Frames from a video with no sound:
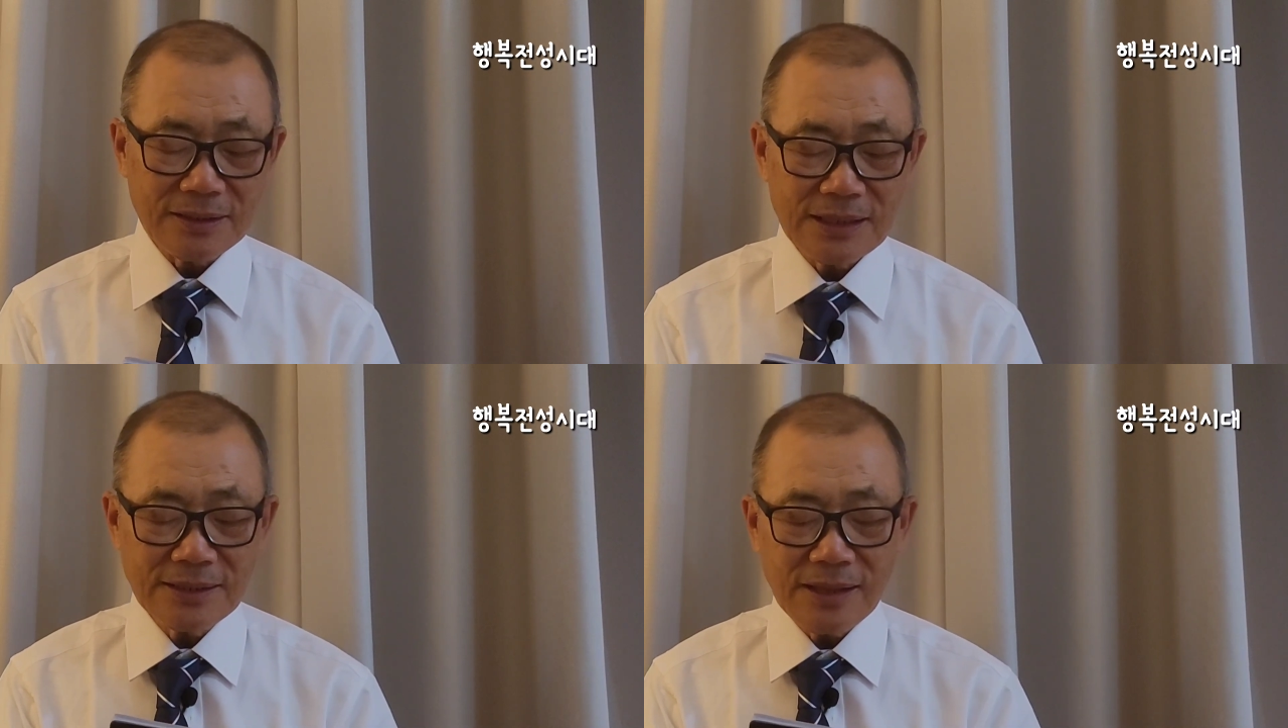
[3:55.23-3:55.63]

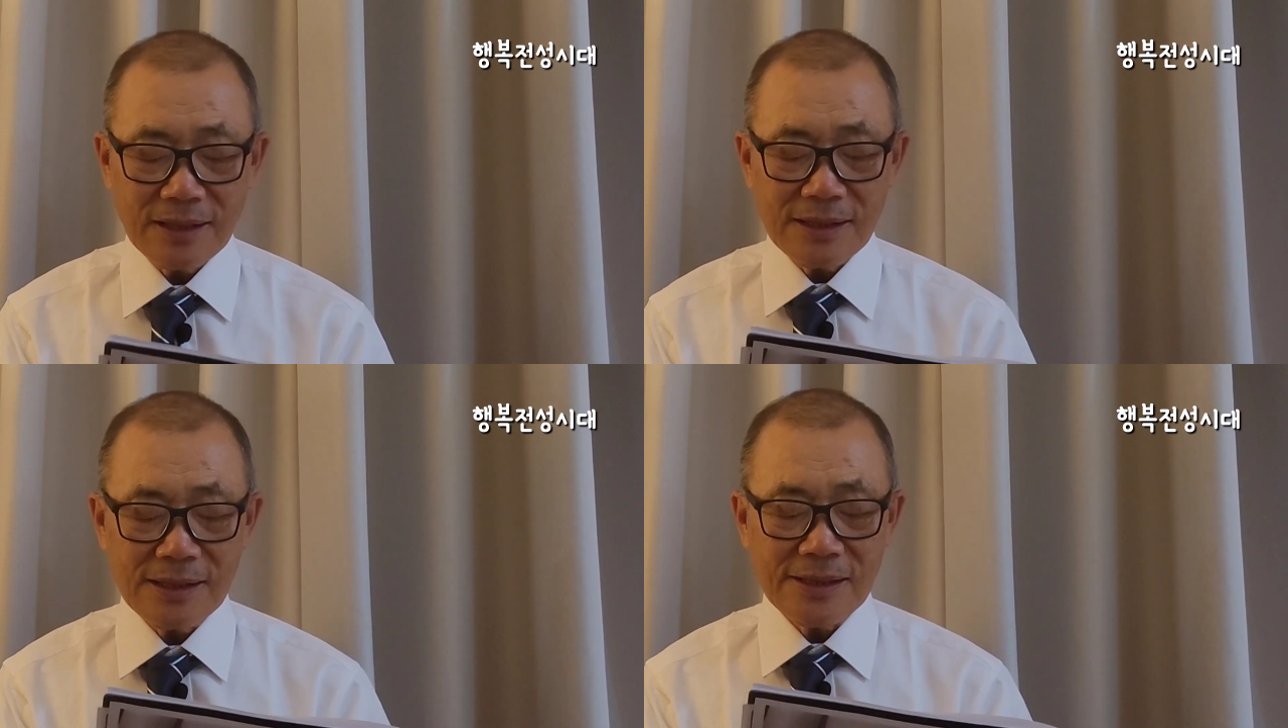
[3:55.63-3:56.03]
in
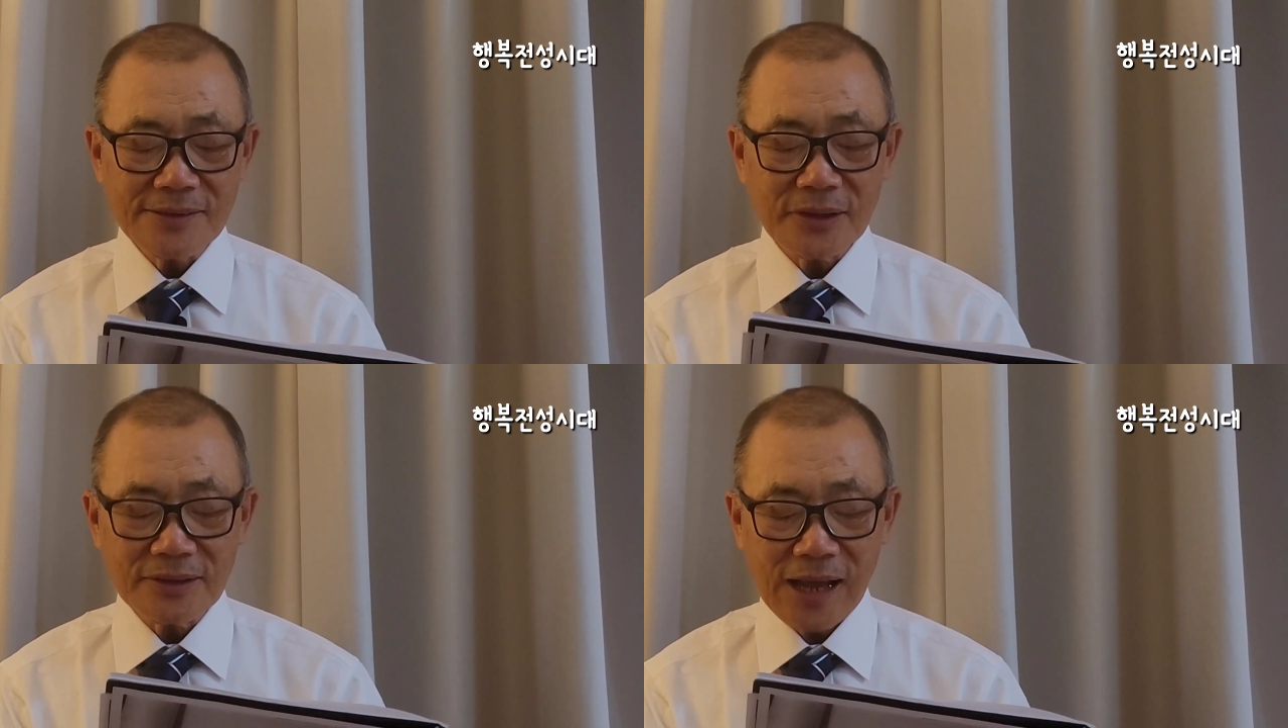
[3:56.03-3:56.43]

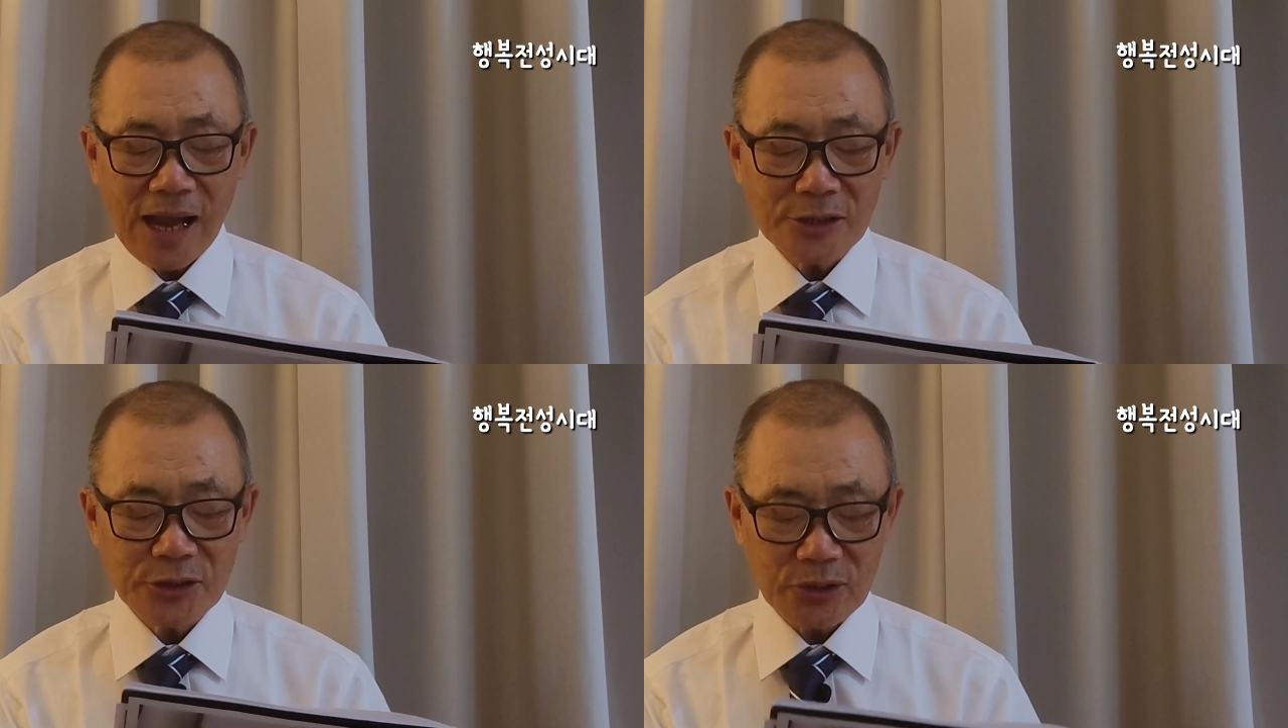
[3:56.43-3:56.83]
Eastern
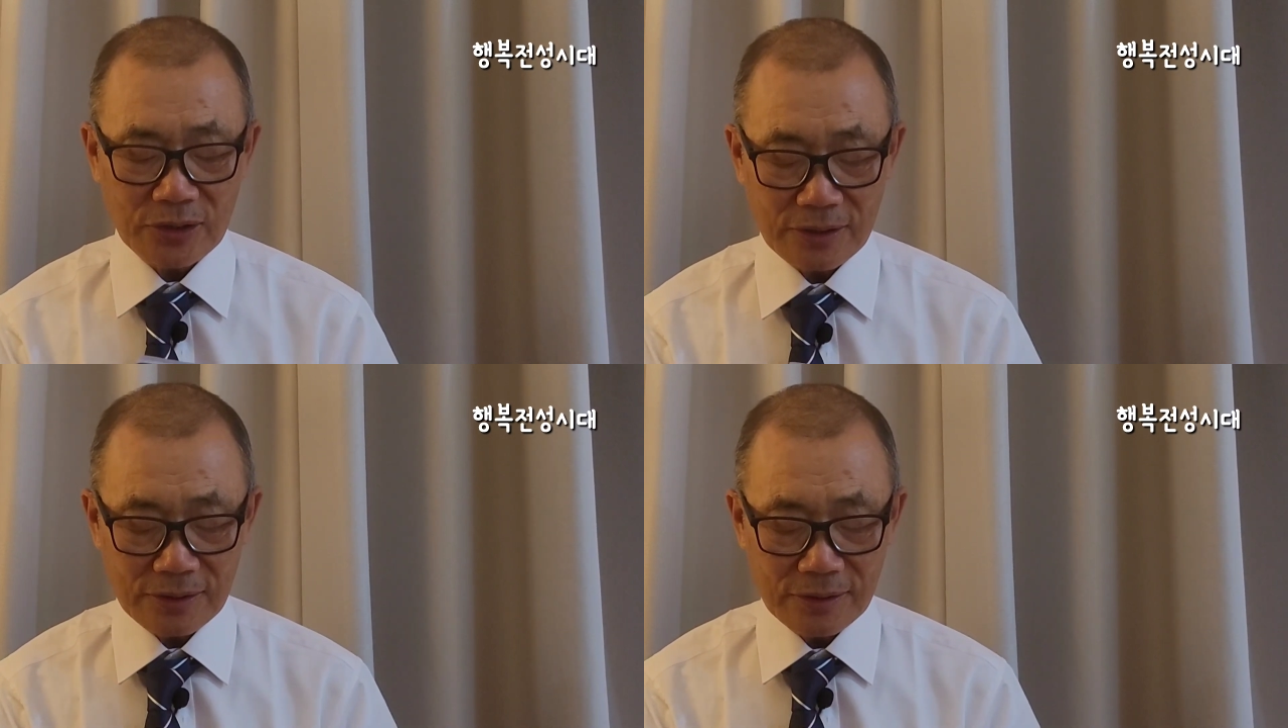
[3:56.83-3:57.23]
culture.